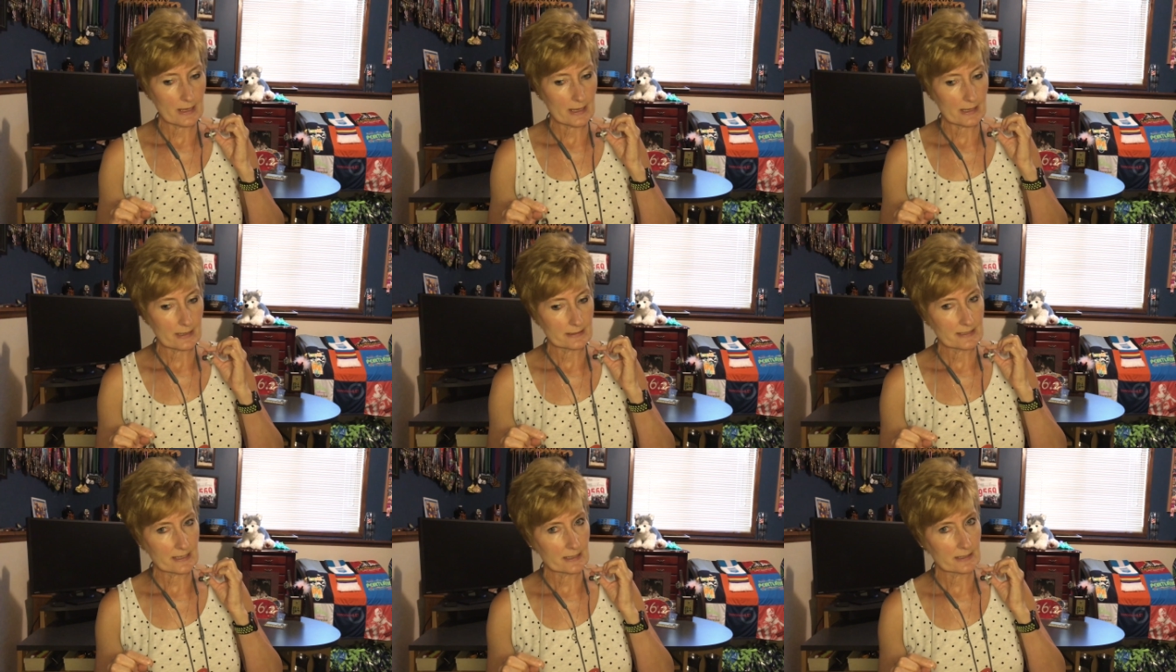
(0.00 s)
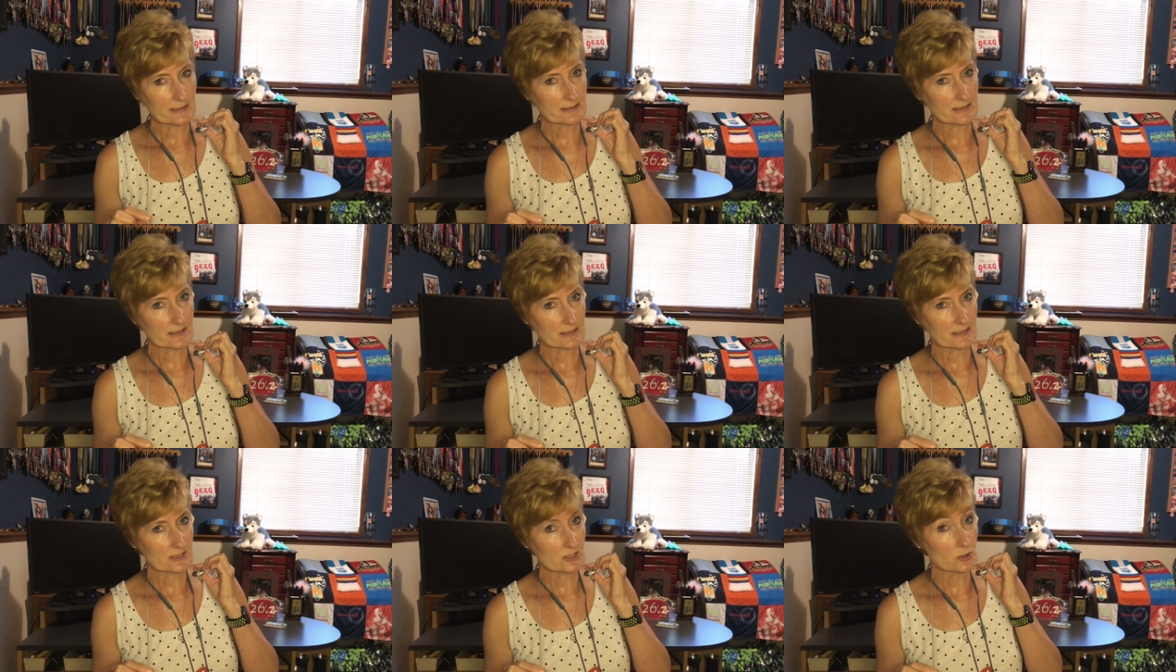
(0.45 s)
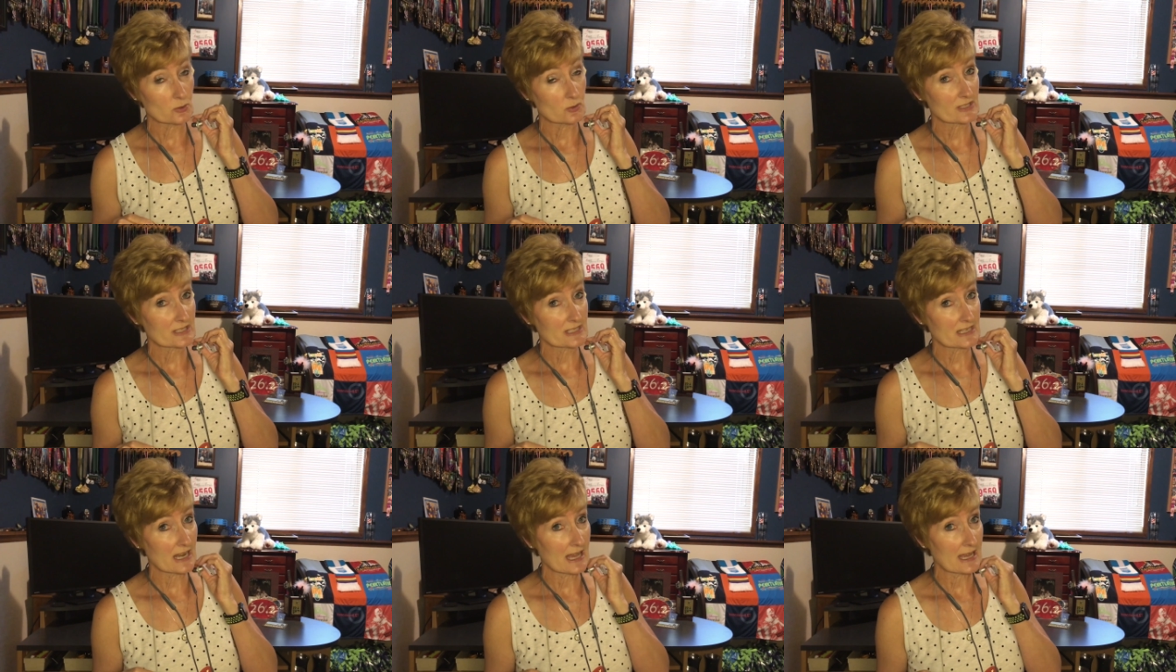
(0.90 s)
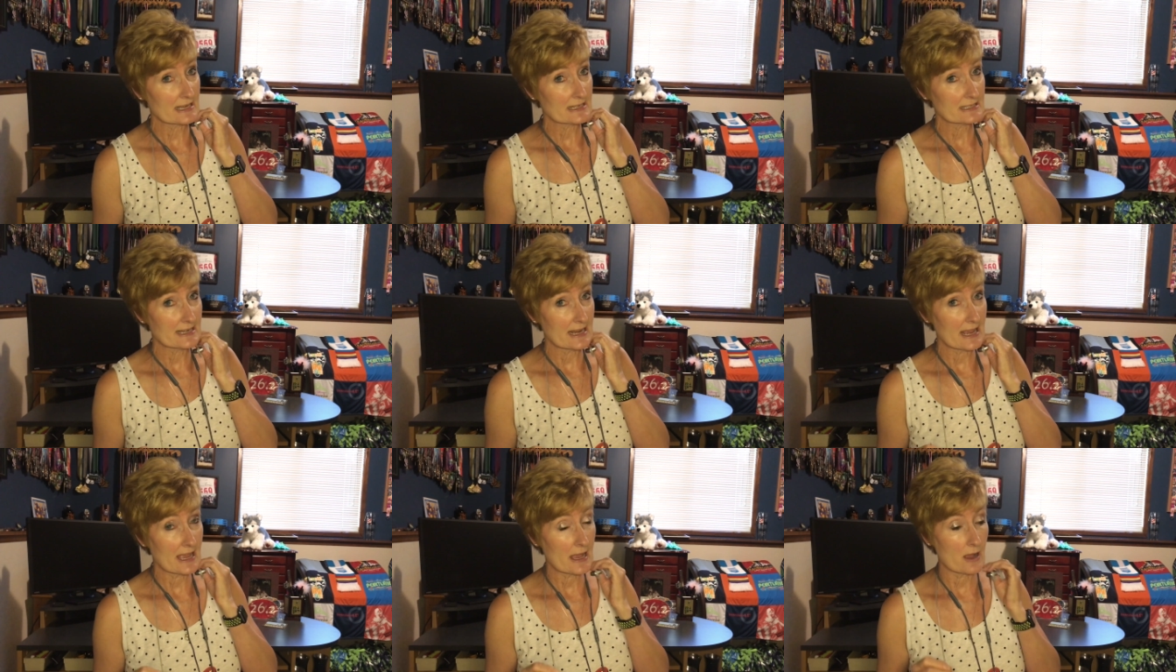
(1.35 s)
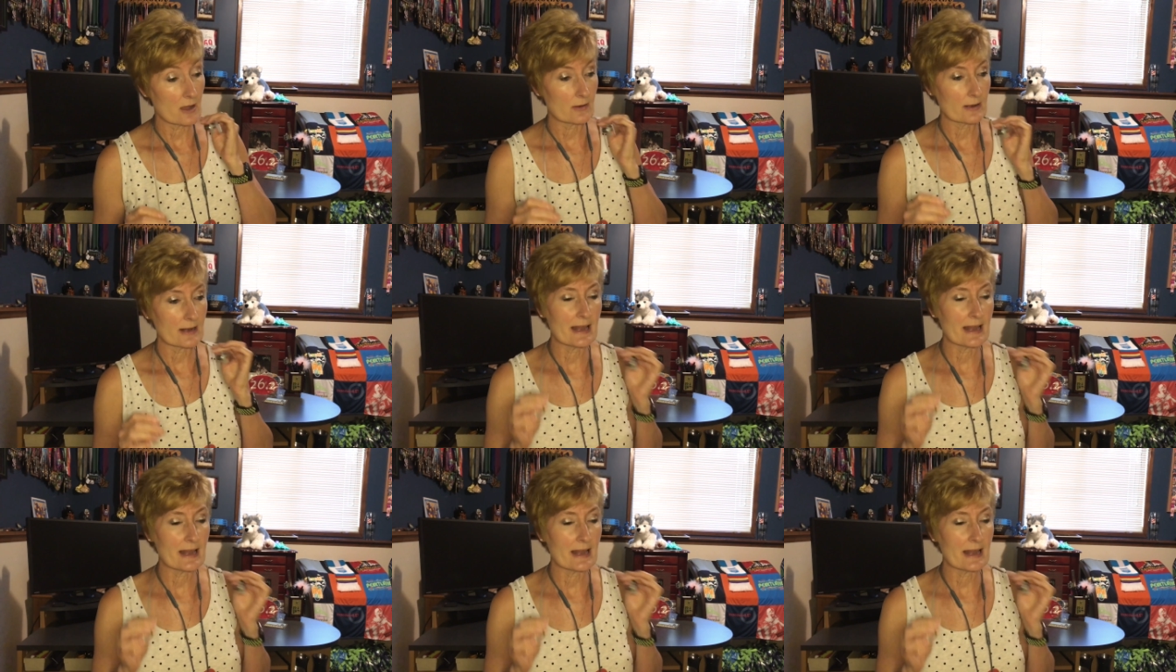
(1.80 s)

had a tendency to slide down,